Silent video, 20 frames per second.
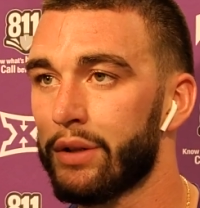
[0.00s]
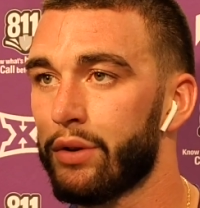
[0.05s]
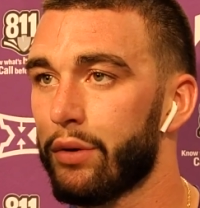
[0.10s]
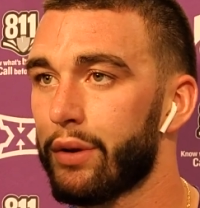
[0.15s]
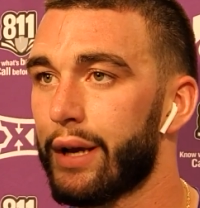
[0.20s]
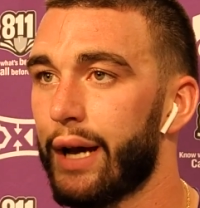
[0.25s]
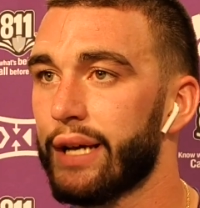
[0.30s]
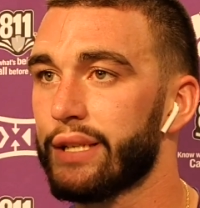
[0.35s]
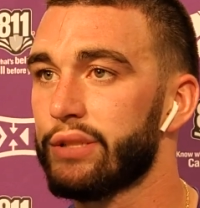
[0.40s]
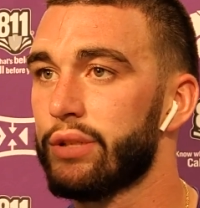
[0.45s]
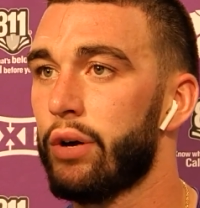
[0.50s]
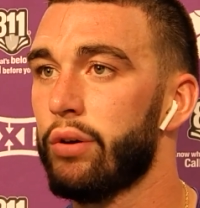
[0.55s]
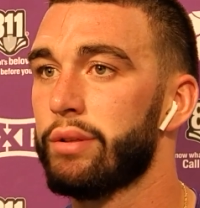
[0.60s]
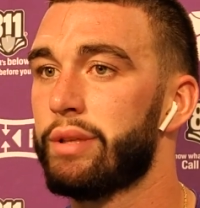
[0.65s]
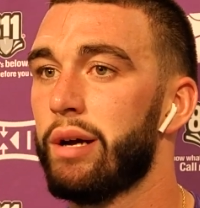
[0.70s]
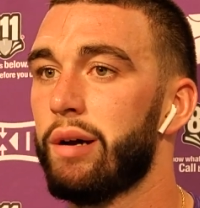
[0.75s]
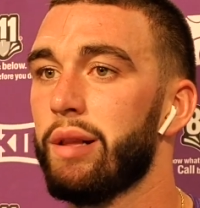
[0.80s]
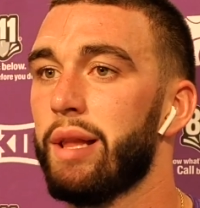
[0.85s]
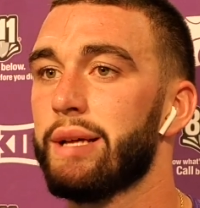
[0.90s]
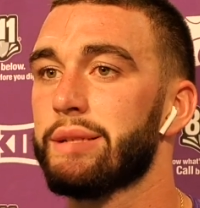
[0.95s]
told the guys in the
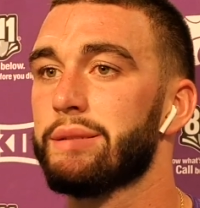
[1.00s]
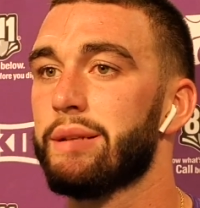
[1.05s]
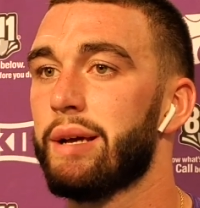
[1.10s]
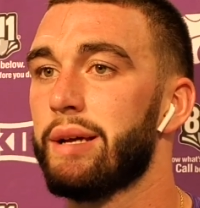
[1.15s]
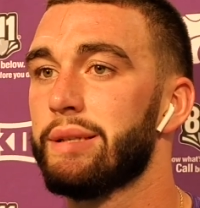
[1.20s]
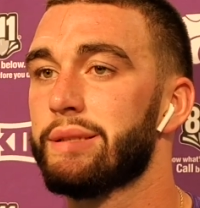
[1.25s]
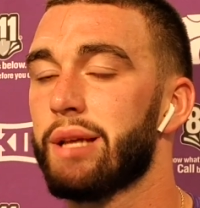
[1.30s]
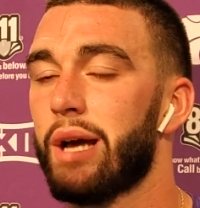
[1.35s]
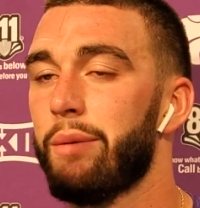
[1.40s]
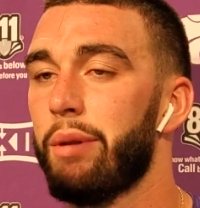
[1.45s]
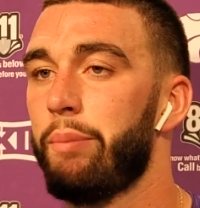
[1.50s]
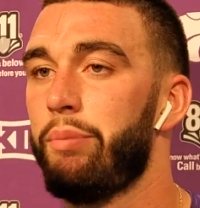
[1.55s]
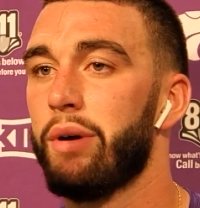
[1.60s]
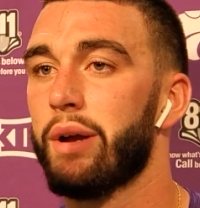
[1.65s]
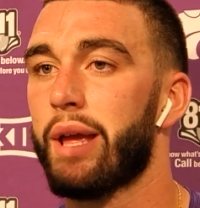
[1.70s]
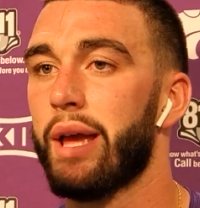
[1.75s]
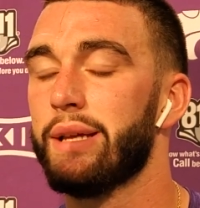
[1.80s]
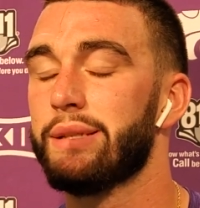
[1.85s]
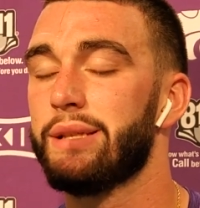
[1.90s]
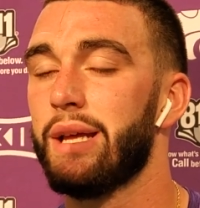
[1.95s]
hotel last night it's time to put
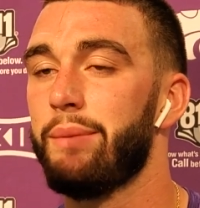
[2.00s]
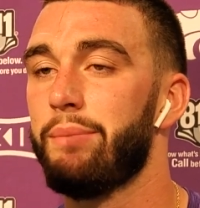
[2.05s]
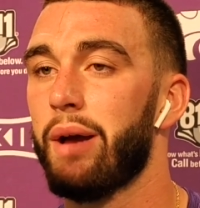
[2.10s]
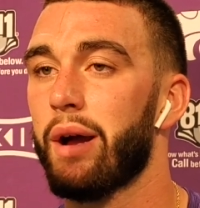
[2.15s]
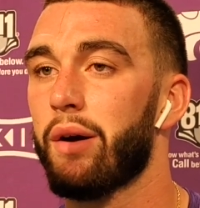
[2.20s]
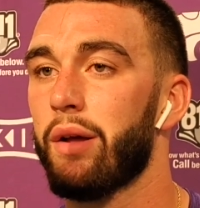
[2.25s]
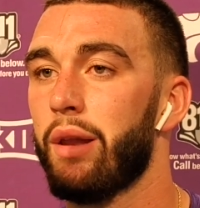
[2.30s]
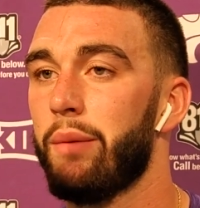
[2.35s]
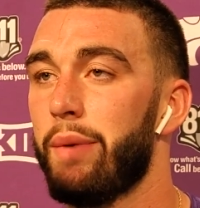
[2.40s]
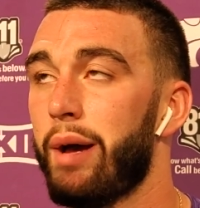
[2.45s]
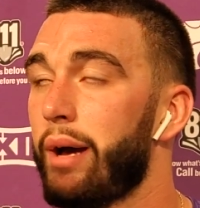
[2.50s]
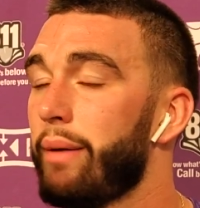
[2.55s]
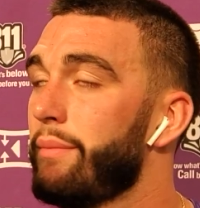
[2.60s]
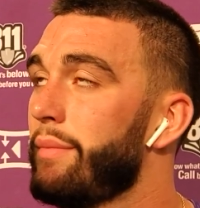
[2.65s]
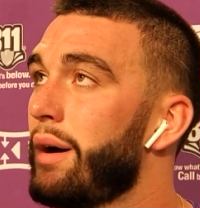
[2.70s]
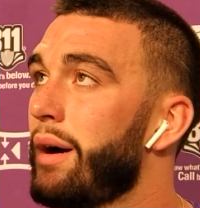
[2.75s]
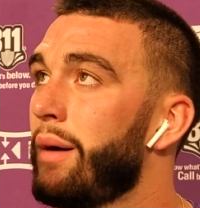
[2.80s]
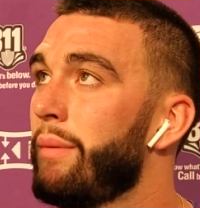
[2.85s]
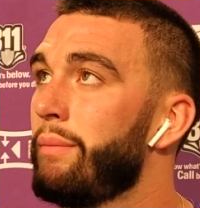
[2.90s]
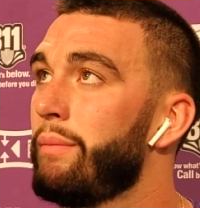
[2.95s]
K State back on the map.
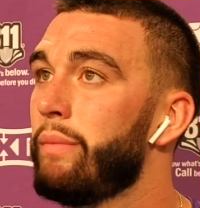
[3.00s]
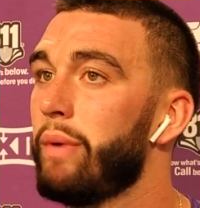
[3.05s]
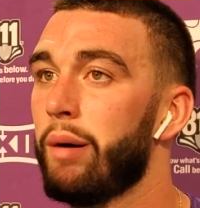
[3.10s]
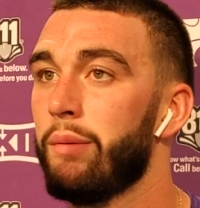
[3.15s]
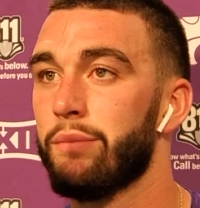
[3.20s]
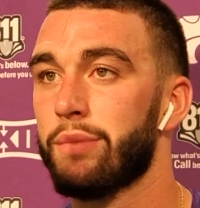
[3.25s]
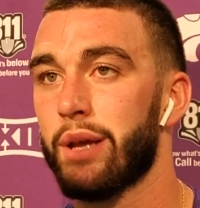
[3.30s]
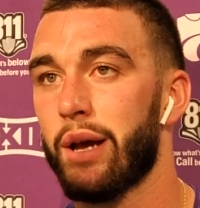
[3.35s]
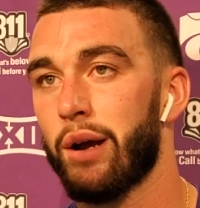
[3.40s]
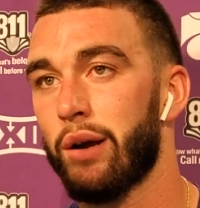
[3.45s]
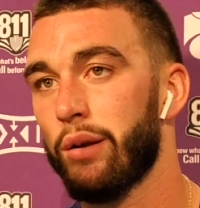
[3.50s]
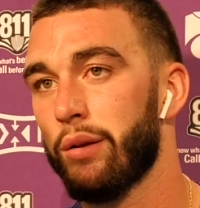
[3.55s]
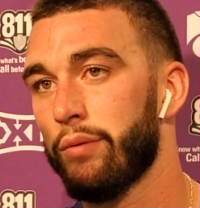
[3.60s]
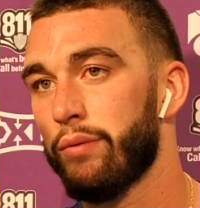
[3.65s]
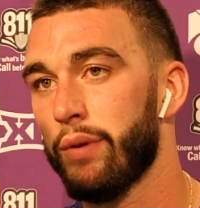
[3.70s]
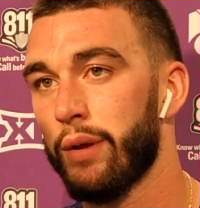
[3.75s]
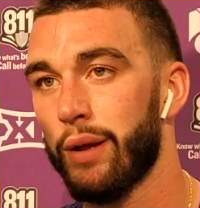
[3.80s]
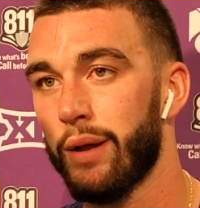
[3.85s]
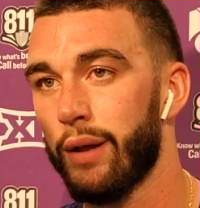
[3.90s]
I'm, I'm tired of.